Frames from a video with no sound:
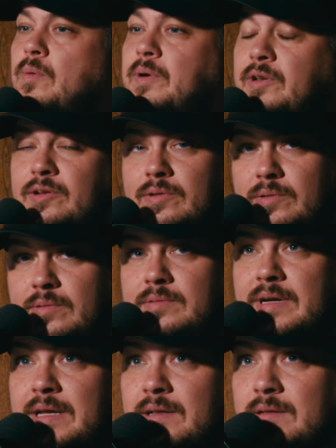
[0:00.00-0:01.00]
we do
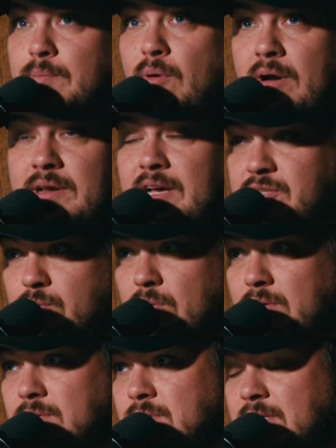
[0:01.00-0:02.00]
in the broadcast
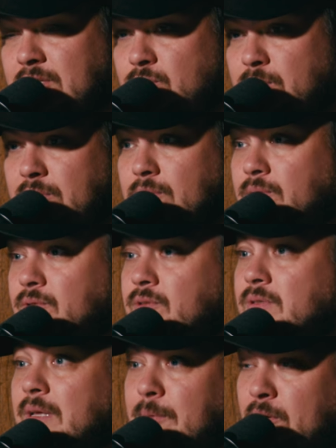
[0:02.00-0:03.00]
world is we use
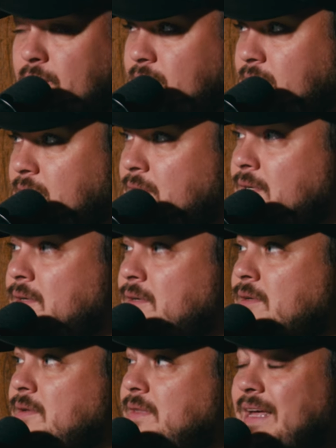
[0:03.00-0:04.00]
limiters
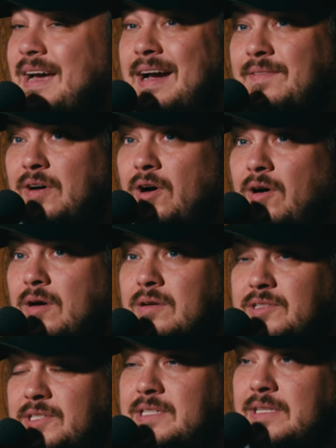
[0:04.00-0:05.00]
that have a
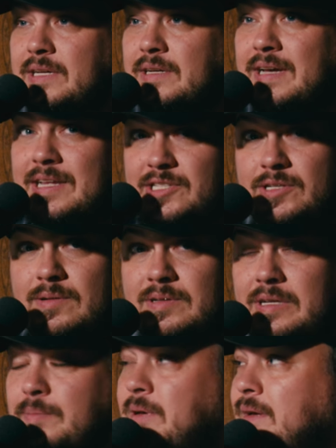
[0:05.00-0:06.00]
hard ceiling at 0
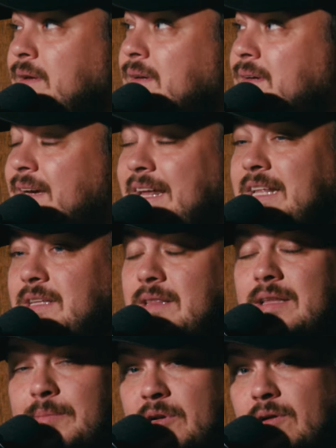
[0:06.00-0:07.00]
dB. And a
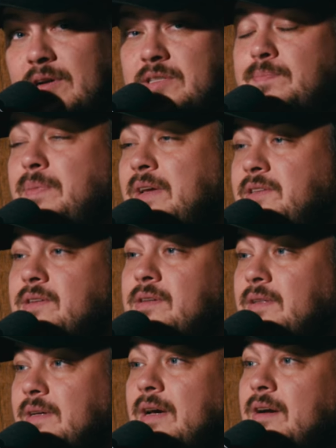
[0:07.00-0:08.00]
limiter is
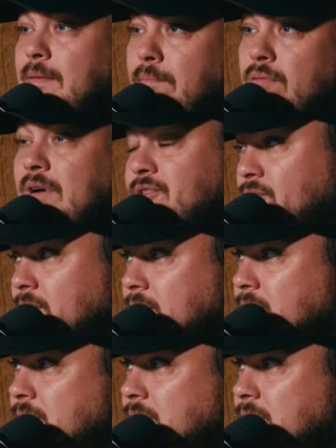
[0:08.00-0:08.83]
basically a compressor